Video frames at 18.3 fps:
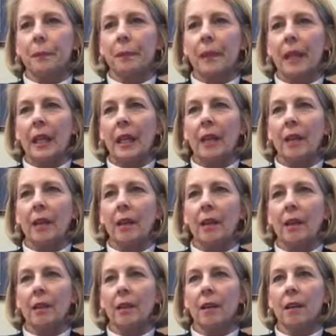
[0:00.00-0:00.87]
Do you think
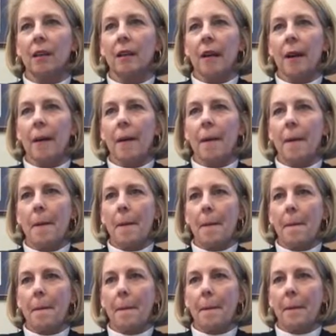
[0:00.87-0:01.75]
it would have been different or
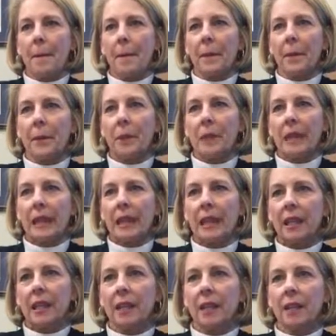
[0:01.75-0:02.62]
easier,
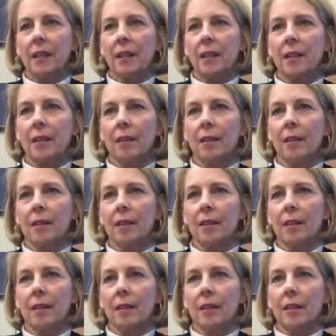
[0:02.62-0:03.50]
like getting to where
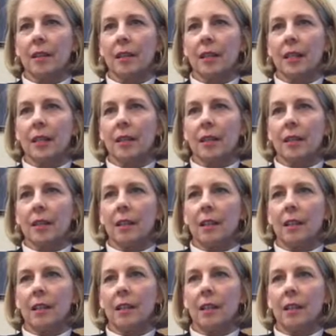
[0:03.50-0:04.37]
you are if you were a
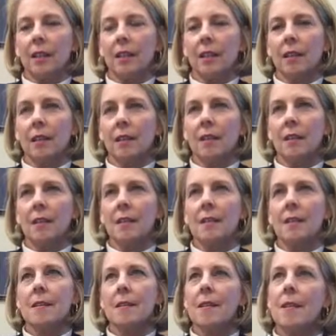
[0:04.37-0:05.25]
guy or a
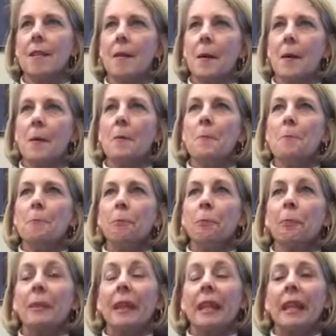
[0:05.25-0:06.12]
man,
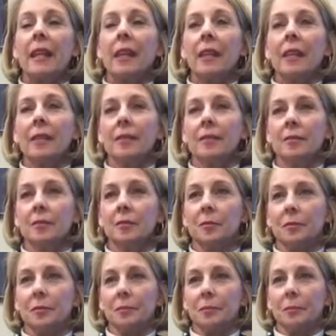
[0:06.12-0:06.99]
or do you think it would have
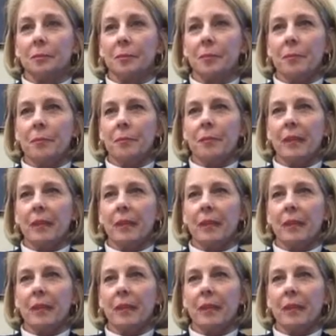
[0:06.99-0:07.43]
been just as?